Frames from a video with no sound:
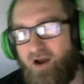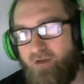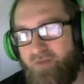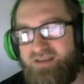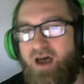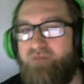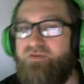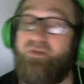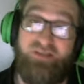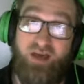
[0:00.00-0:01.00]
our best
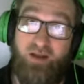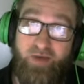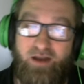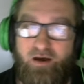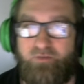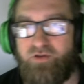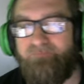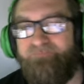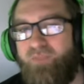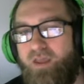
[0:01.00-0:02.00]
option, but it's not a bad option.
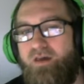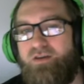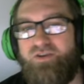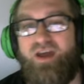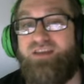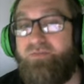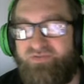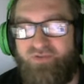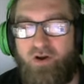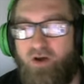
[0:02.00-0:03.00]
So next up is
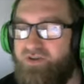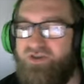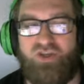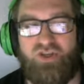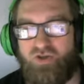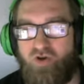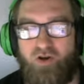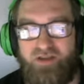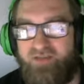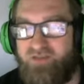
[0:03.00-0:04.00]
Virgo. This is just a
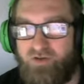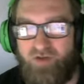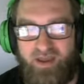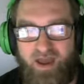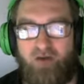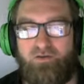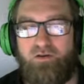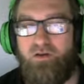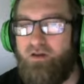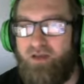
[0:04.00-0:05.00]
strong Navy 2K
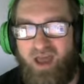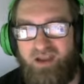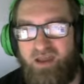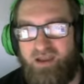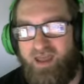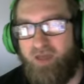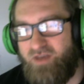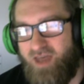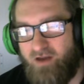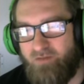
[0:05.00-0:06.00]
counter, and, and it can't be
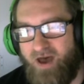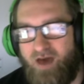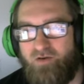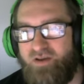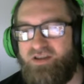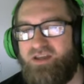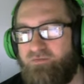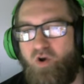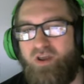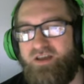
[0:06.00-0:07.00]
KO'd in battle. It's, it's
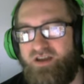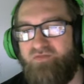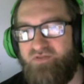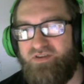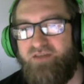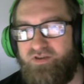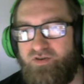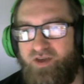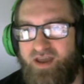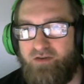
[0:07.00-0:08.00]
more or less here for the Navy
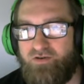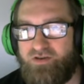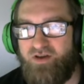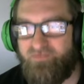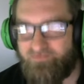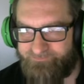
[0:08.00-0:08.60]
2K counter stuff.